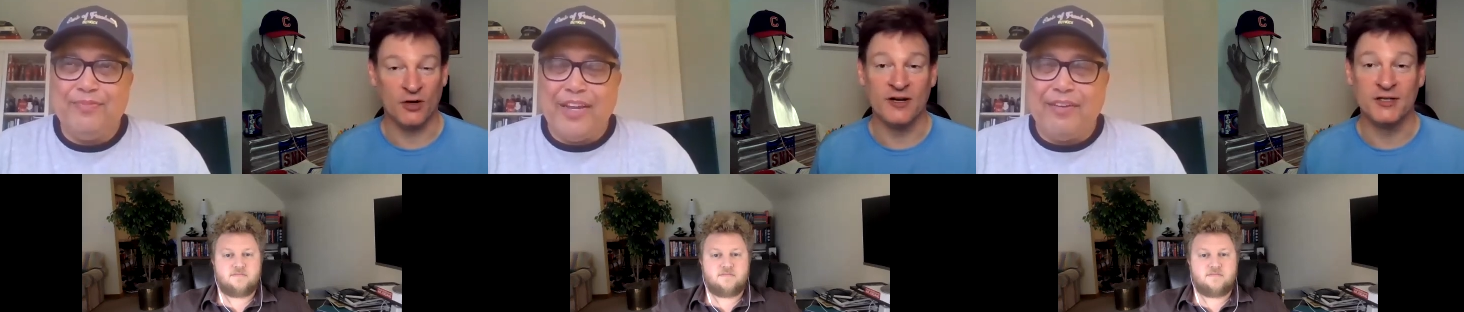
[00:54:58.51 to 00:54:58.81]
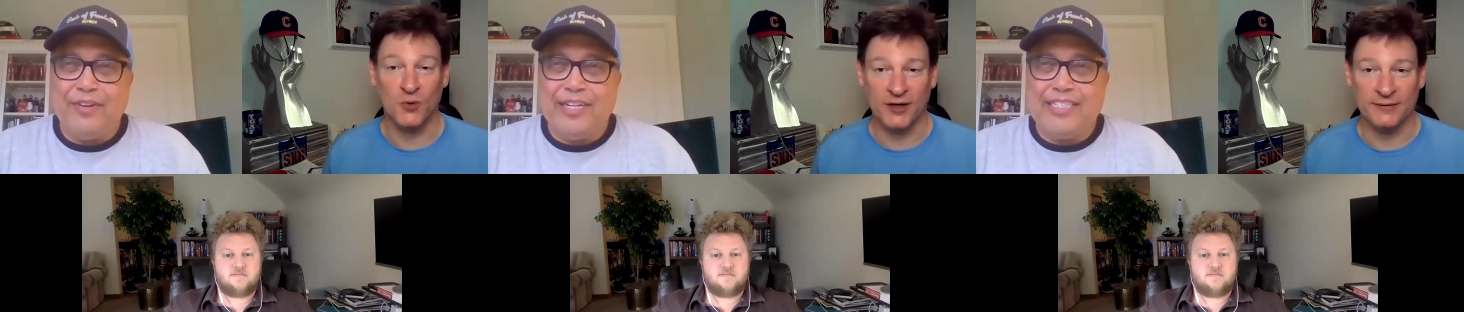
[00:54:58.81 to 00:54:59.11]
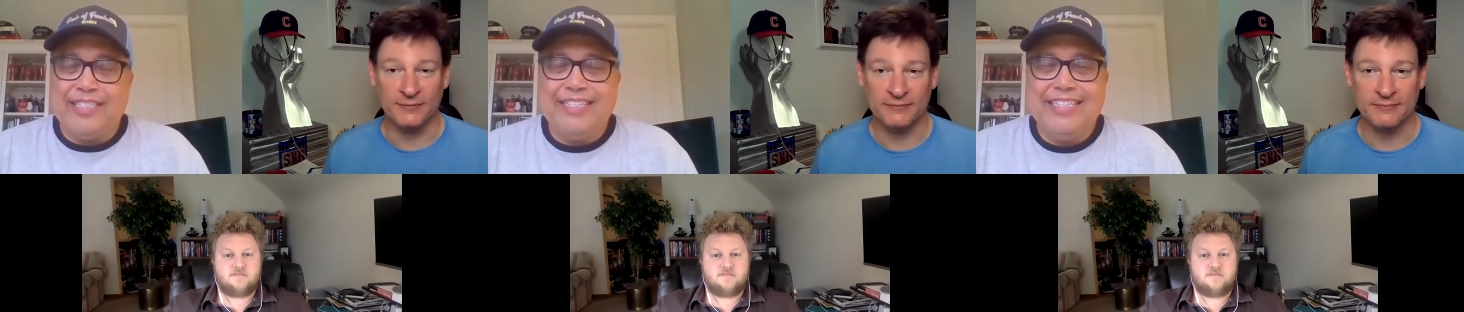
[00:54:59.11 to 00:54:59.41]
Speaker 1: there is favorite,
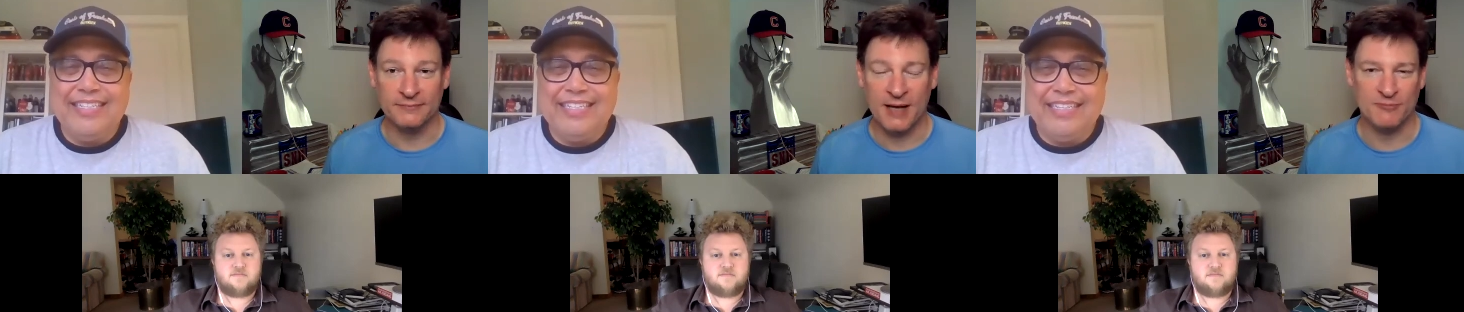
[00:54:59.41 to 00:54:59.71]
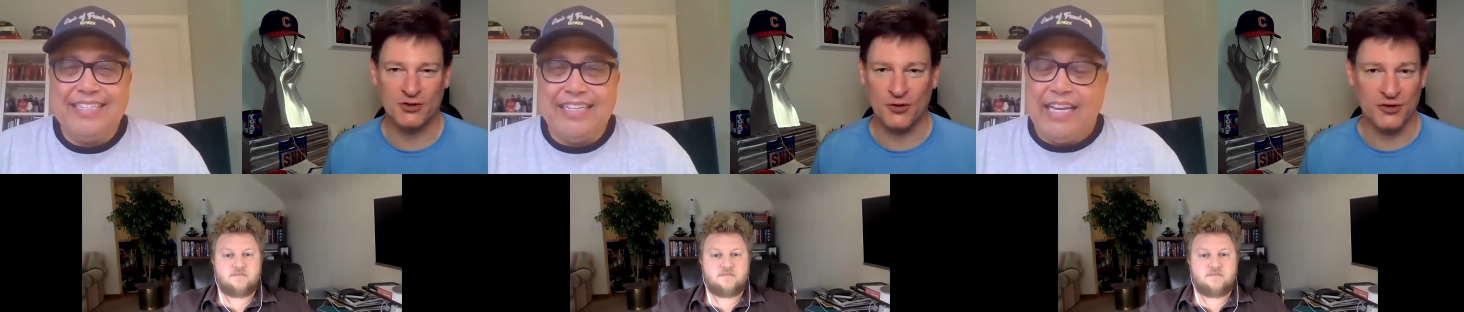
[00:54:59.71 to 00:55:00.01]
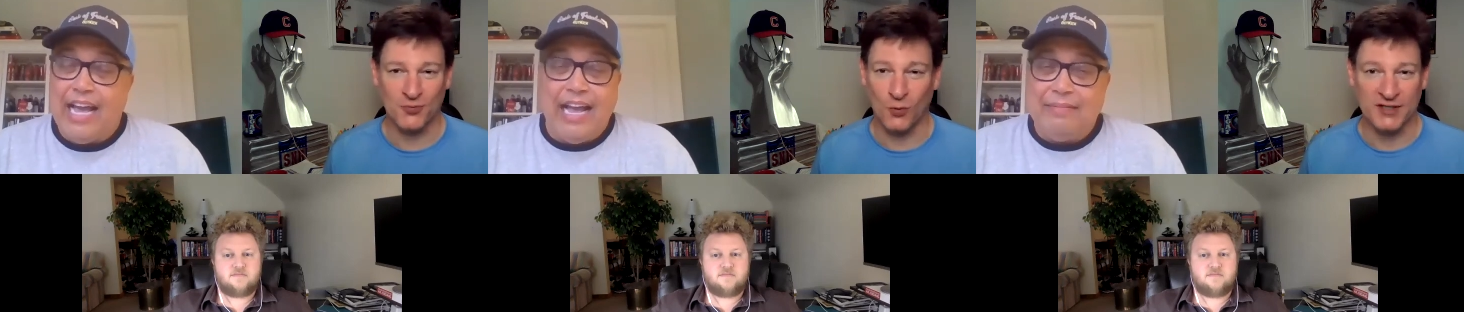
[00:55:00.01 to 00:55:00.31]
one, I'm sure
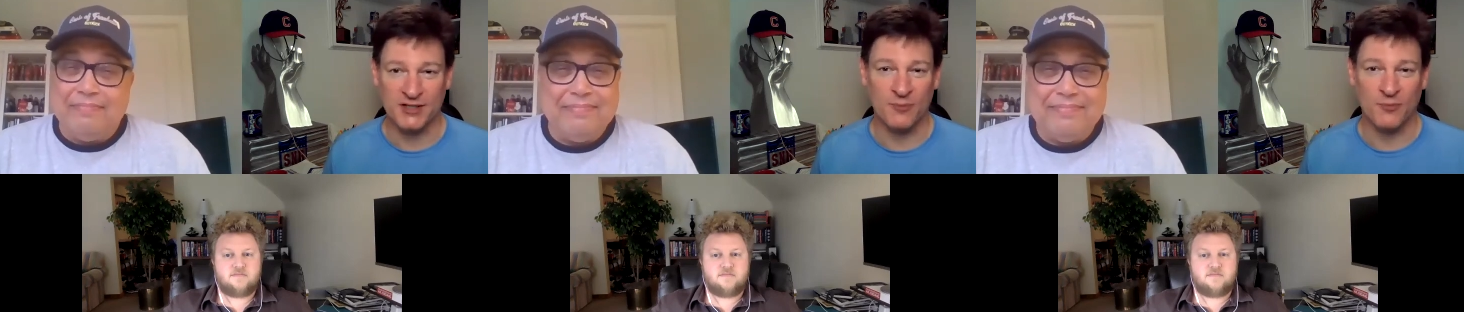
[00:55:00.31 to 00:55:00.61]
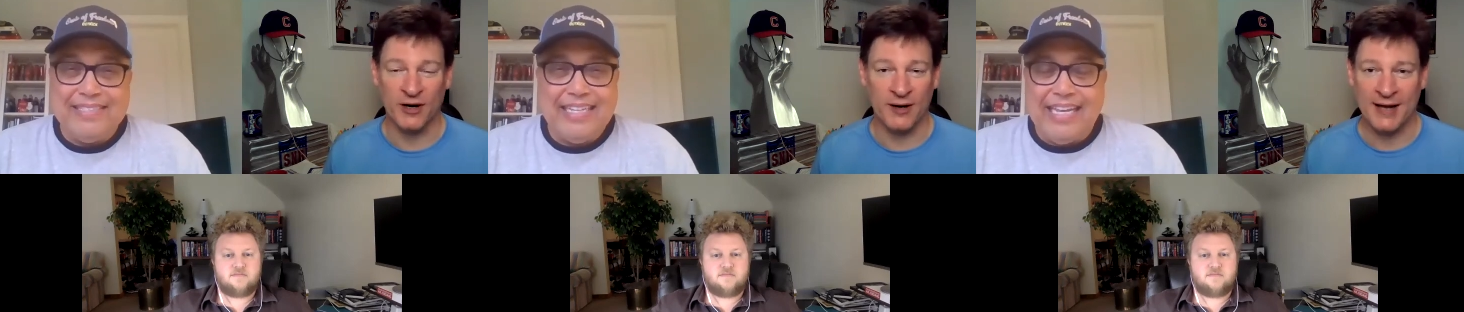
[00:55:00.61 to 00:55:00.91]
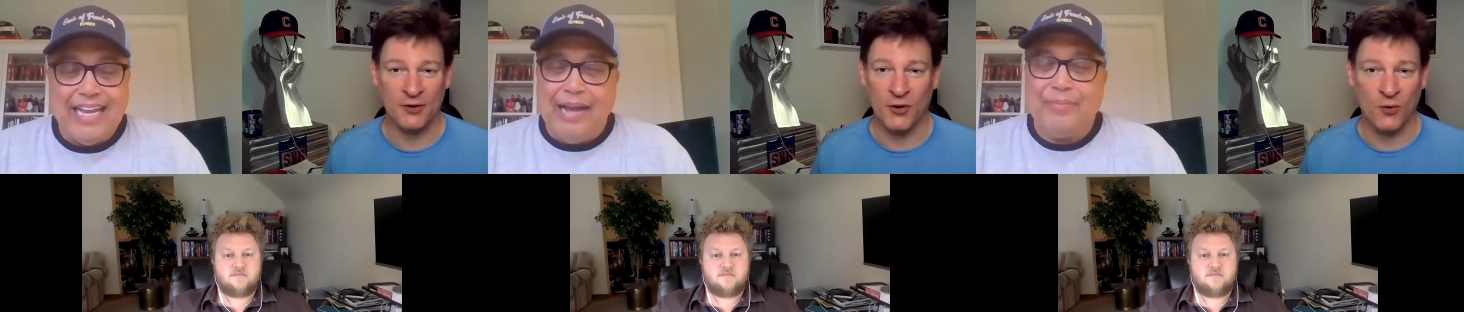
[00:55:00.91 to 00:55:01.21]
there's one somewhere.
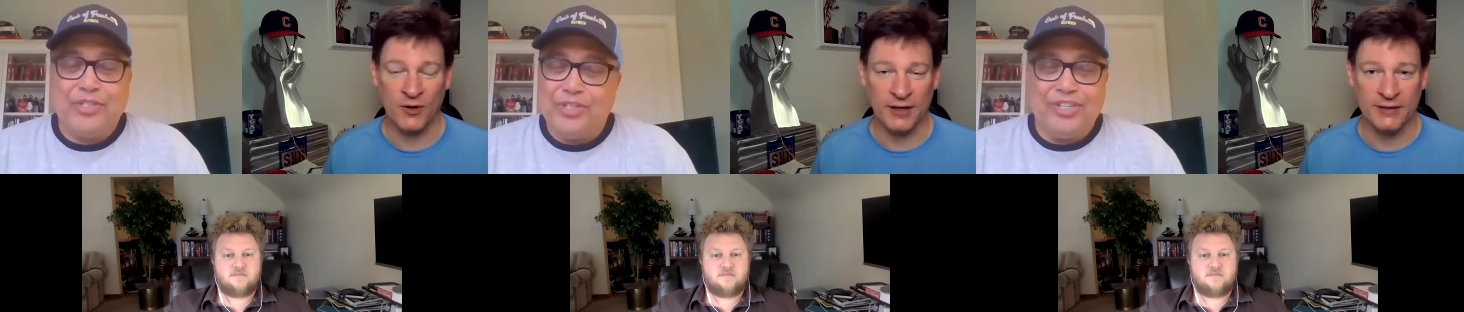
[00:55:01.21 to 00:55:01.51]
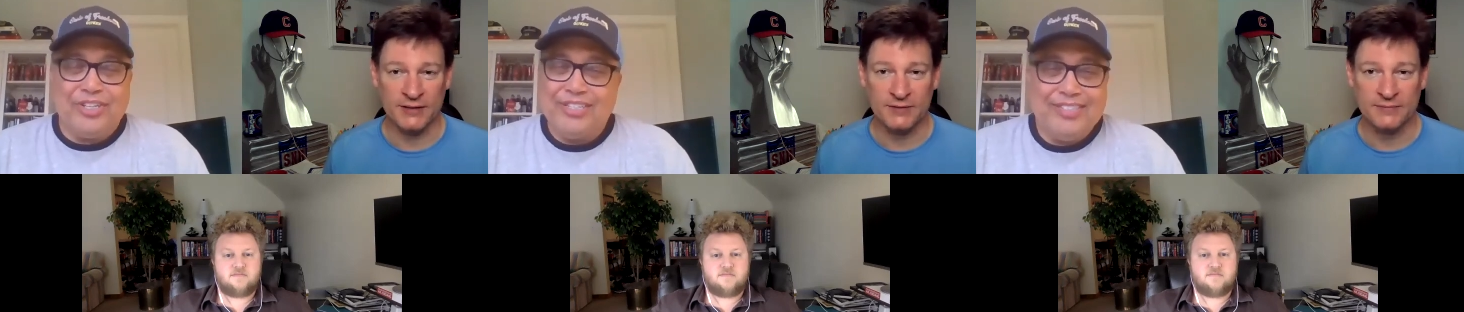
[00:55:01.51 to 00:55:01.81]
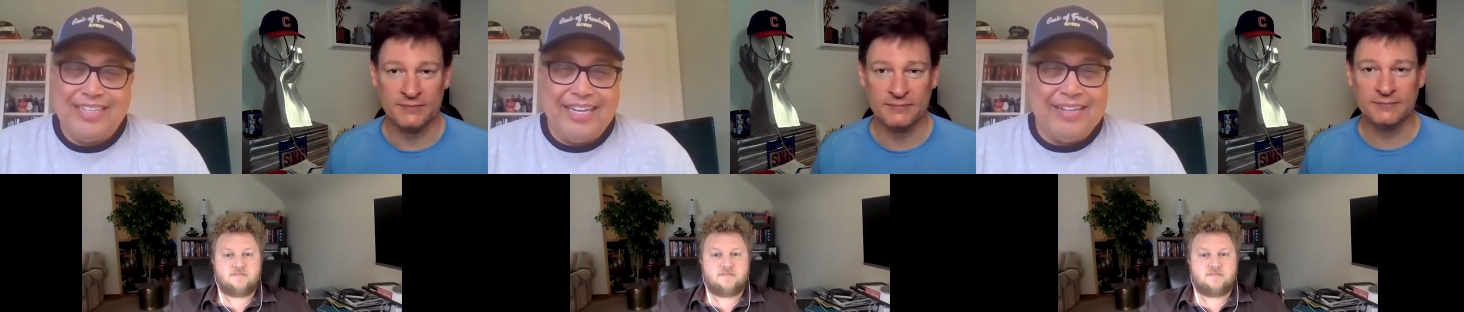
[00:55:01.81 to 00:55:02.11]
I don't know. I'm
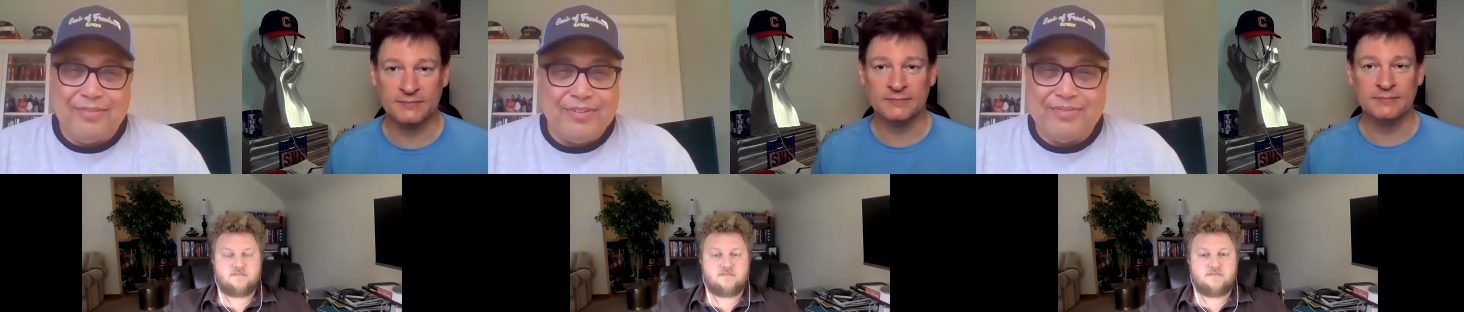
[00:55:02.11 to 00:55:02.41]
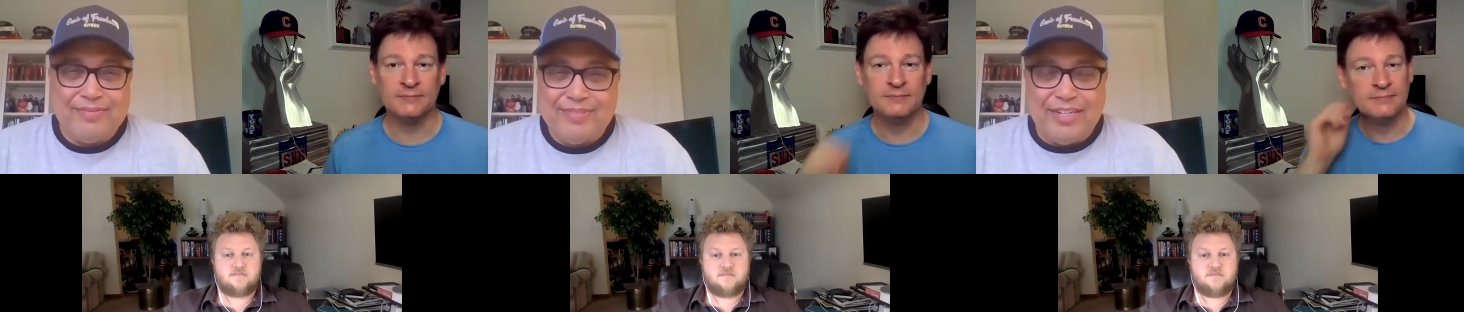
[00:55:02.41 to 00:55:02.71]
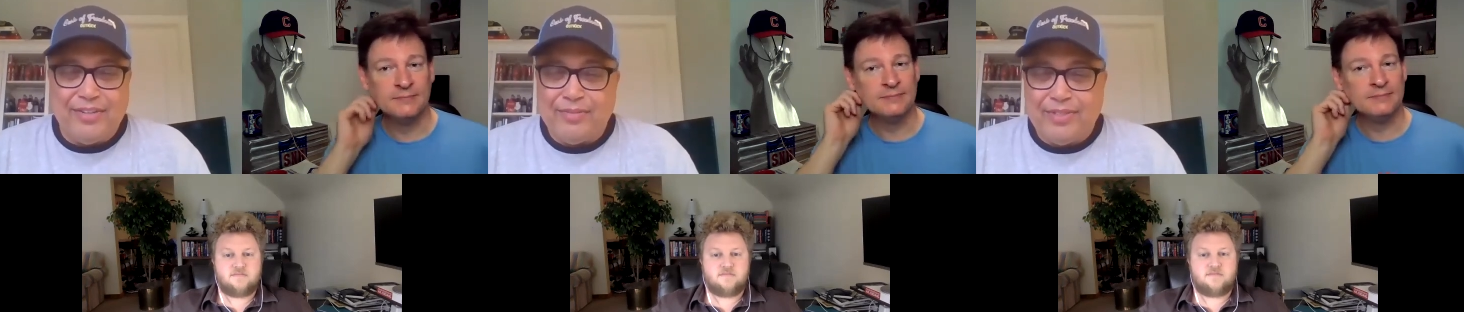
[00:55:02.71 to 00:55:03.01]
Speaker 2: sure uh, we're
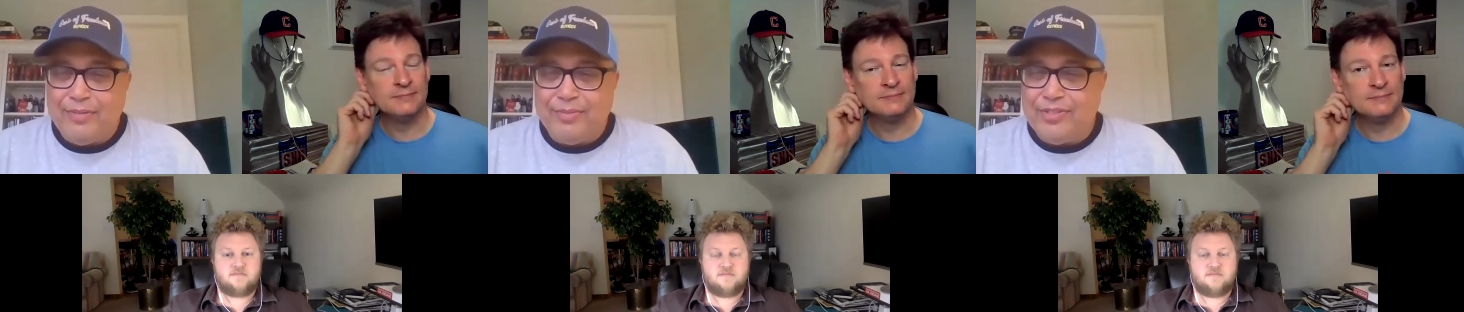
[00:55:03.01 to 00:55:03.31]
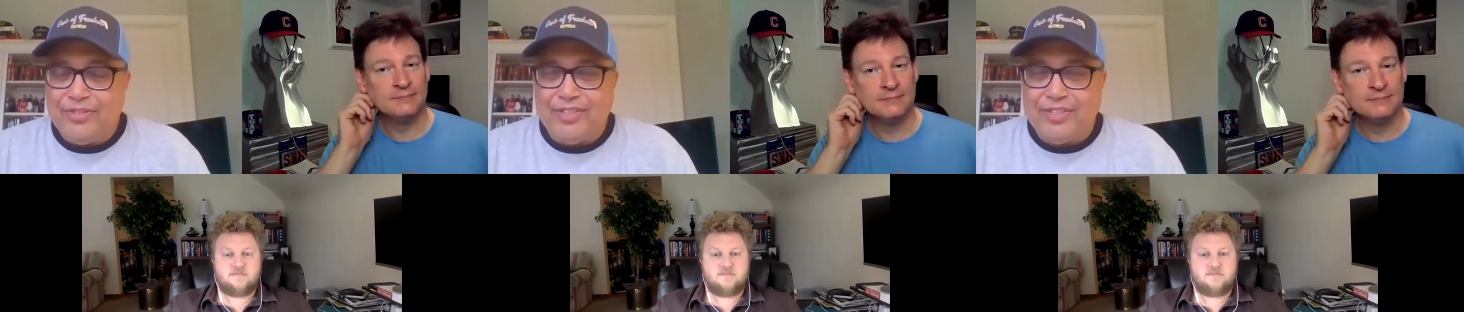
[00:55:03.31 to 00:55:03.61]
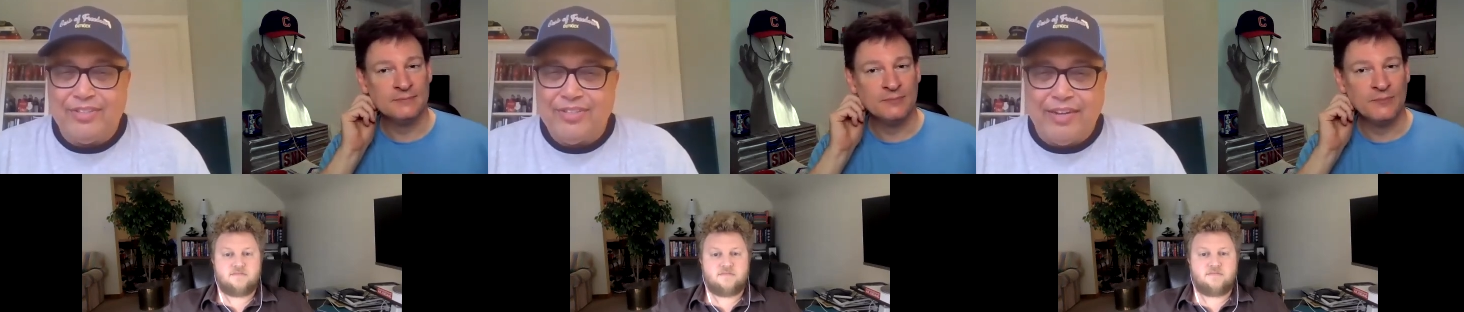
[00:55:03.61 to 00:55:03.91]
you know Cubans
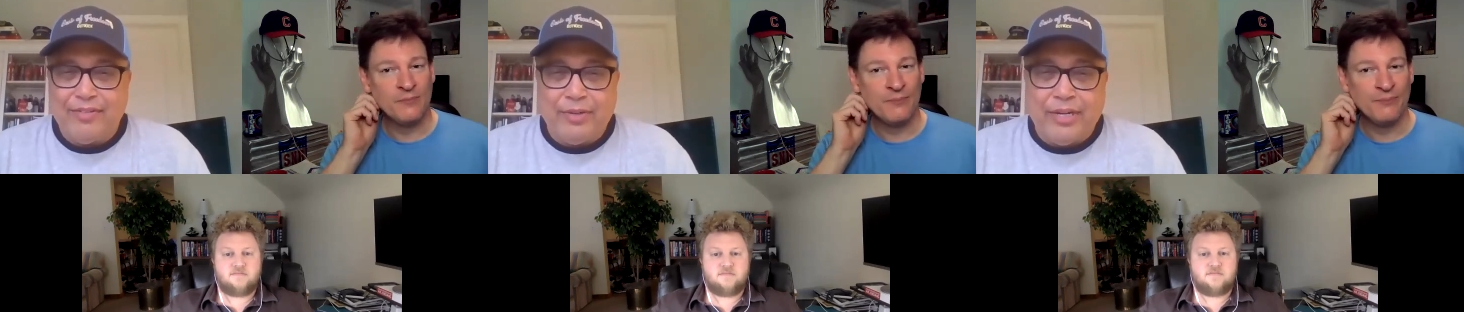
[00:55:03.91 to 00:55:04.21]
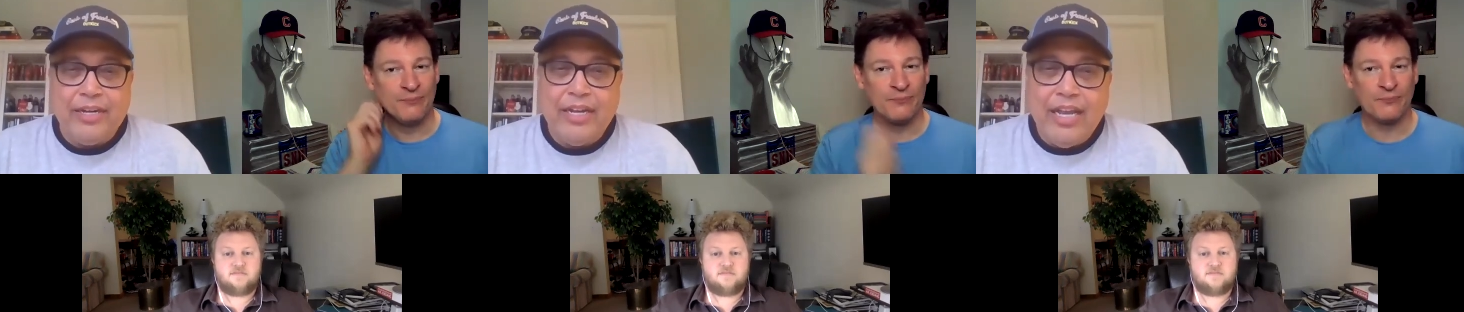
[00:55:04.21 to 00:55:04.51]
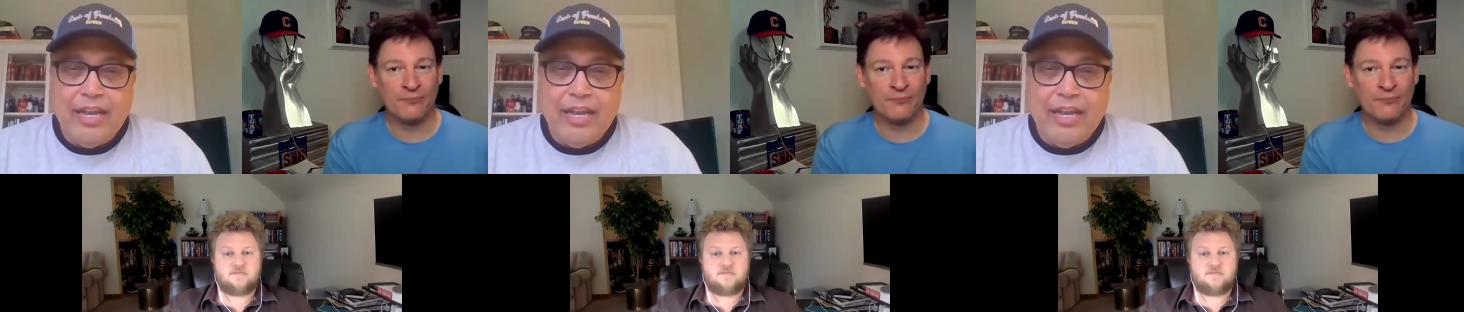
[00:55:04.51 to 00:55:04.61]
they're everywhere,